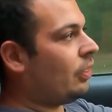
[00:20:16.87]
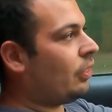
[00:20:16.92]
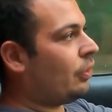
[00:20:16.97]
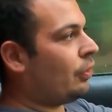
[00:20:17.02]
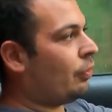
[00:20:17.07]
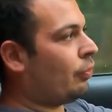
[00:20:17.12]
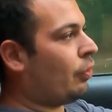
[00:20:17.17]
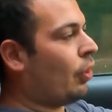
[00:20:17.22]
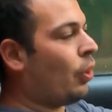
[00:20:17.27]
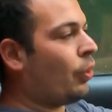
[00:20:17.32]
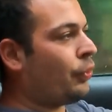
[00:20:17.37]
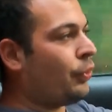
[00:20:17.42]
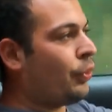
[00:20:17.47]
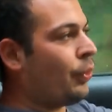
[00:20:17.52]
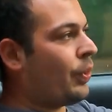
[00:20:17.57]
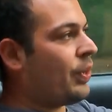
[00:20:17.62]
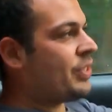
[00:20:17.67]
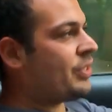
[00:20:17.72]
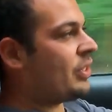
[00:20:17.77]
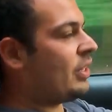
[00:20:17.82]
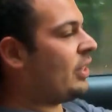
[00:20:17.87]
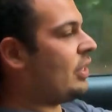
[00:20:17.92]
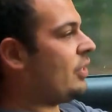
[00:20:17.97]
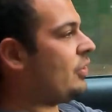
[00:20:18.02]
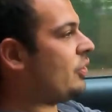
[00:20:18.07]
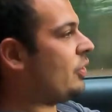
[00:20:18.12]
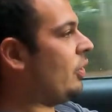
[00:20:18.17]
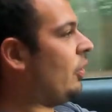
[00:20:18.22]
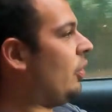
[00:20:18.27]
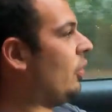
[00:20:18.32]
the road noise in
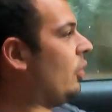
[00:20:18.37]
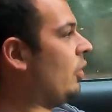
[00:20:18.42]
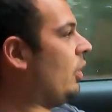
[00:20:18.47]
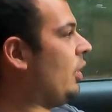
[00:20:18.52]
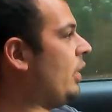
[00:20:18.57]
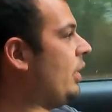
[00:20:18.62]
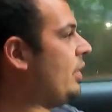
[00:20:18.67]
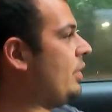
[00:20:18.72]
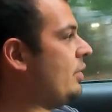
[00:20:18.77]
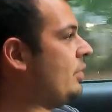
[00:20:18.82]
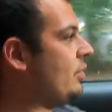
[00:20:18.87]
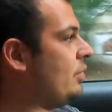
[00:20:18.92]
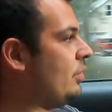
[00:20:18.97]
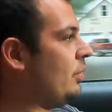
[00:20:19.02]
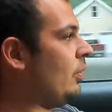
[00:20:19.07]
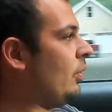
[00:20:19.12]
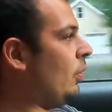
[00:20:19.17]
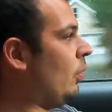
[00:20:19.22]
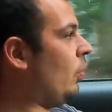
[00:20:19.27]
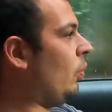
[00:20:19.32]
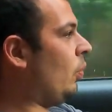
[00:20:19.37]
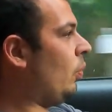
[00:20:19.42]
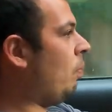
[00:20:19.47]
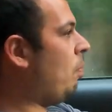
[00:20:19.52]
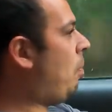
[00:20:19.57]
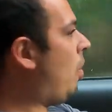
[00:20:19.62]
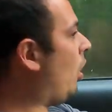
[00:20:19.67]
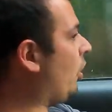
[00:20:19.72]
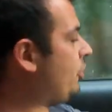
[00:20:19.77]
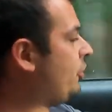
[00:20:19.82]
this car is
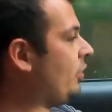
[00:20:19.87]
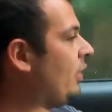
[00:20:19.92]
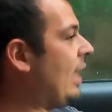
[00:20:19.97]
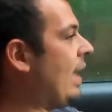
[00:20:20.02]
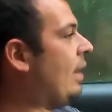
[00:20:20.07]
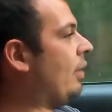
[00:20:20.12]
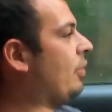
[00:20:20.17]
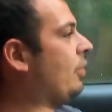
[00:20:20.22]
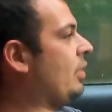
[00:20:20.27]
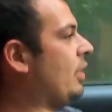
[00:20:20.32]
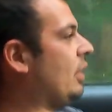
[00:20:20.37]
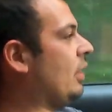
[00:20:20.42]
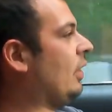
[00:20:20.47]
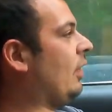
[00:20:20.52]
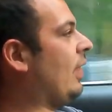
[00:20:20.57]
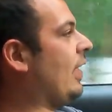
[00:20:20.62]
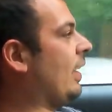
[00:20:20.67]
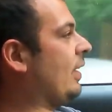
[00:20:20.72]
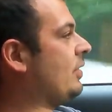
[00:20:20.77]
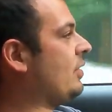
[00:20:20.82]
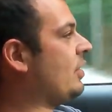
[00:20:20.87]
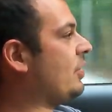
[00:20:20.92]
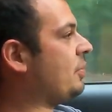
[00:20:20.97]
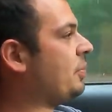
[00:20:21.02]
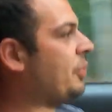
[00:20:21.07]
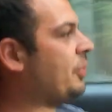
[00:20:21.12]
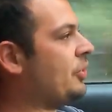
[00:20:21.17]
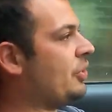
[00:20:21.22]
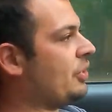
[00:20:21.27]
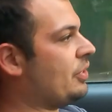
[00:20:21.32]
much louder than the Lexus,
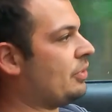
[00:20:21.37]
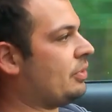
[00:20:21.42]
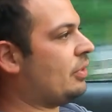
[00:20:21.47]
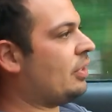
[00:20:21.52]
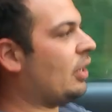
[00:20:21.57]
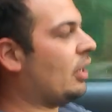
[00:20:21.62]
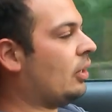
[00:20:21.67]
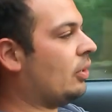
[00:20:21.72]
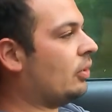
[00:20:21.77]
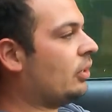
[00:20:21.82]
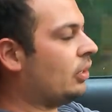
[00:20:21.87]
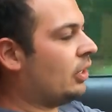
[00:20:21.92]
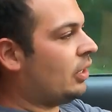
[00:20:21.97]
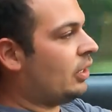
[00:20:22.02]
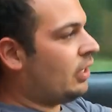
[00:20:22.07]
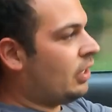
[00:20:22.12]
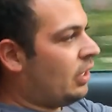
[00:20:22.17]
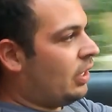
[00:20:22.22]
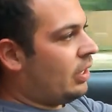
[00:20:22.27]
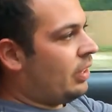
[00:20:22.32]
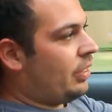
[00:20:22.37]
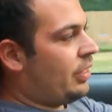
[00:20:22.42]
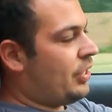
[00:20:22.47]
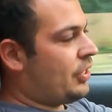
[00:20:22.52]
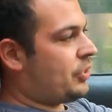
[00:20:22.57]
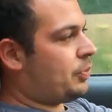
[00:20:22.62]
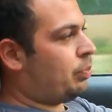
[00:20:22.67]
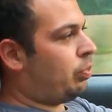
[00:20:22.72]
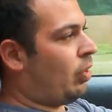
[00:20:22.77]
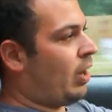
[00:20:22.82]
which is, you know,
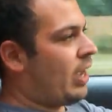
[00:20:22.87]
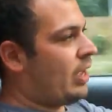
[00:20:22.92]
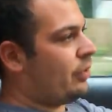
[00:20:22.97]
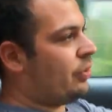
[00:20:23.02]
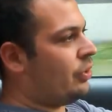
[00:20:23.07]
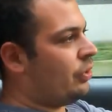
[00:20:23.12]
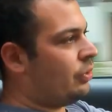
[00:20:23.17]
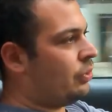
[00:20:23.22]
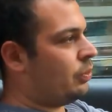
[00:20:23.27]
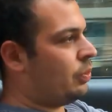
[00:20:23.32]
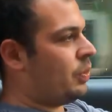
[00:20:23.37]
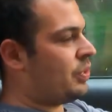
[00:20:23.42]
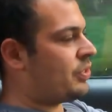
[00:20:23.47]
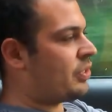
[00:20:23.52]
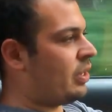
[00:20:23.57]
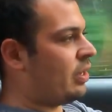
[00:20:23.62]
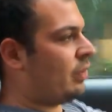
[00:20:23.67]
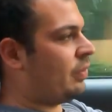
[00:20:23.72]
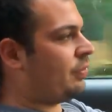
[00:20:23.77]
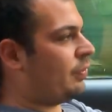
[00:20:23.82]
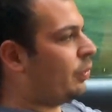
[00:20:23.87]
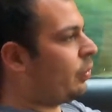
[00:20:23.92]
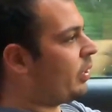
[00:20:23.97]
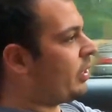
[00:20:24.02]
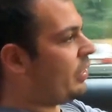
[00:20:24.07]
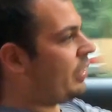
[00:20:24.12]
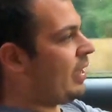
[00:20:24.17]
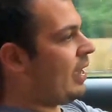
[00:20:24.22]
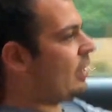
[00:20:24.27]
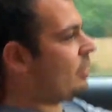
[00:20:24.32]
this brand new was a
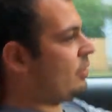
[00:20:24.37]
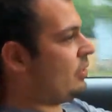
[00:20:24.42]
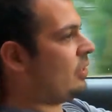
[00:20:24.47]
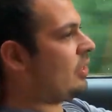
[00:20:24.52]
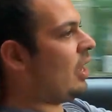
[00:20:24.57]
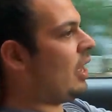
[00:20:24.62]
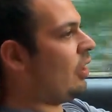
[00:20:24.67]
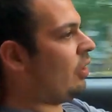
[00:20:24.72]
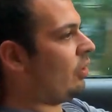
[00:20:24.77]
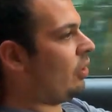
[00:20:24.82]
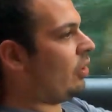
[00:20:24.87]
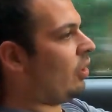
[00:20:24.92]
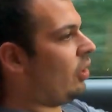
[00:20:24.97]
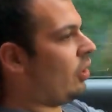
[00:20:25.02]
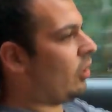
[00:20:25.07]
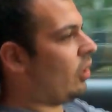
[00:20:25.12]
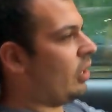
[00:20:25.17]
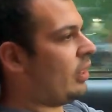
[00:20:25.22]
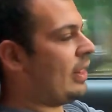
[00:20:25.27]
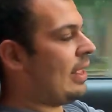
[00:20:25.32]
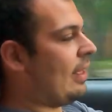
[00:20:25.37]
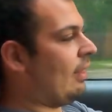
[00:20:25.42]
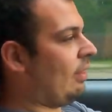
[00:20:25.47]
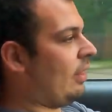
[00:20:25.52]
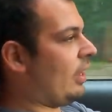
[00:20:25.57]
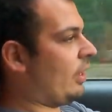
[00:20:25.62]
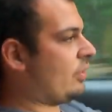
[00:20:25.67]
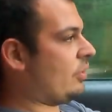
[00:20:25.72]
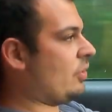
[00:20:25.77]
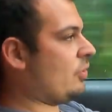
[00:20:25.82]
$40,000 car, and that
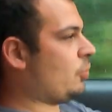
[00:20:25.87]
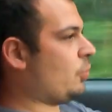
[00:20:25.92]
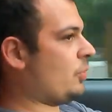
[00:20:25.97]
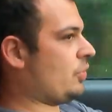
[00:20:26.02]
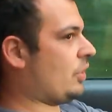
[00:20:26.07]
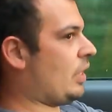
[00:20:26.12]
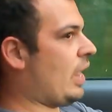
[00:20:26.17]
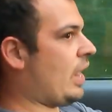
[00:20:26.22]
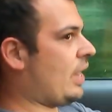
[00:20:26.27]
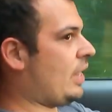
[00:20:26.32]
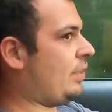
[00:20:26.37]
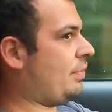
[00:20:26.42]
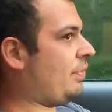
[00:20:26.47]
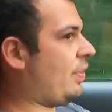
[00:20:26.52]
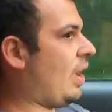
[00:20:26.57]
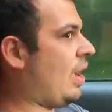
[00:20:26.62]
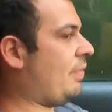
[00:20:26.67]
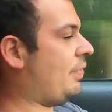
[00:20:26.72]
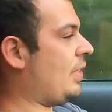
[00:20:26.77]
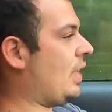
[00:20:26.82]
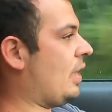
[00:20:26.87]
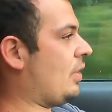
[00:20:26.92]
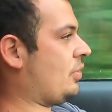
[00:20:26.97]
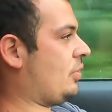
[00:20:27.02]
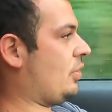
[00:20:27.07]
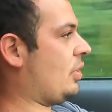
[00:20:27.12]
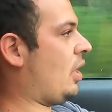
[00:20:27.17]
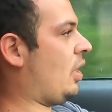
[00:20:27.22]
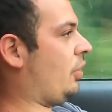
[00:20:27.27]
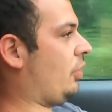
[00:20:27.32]
Lexus was an
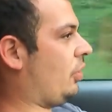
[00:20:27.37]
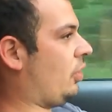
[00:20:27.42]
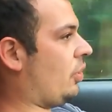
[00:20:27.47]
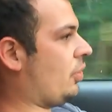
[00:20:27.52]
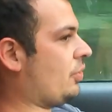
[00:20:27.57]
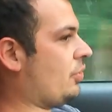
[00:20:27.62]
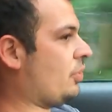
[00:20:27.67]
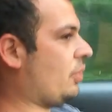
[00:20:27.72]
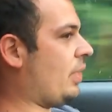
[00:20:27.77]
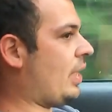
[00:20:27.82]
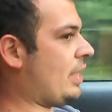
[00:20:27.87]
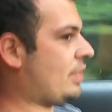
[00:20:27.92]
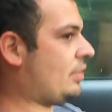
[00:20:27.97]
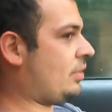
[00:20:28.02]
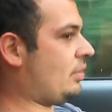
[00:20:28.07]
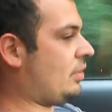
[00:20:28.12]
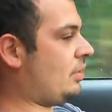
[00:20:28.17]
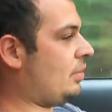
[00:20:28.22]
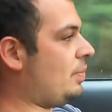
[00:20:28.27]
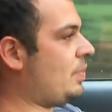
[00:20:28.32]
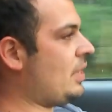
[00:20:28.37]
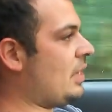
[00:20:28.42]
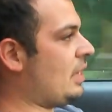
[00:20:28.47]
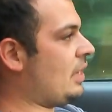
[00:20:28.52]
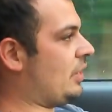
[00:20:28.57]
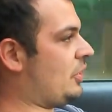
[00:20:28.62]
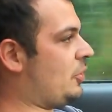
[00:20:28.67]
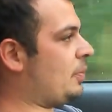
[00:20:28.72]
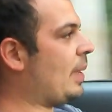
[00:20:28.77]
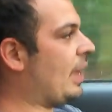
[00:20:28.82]
$85,000 car, so that's to
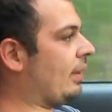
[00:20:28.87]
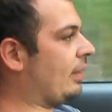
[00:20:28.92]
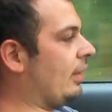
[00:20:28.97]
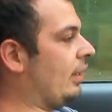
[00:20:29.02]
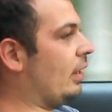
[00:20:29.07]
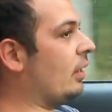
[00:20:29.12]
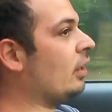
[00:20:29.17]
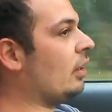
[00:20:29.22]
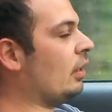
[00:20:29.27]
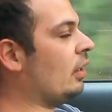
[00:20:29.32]
be expected.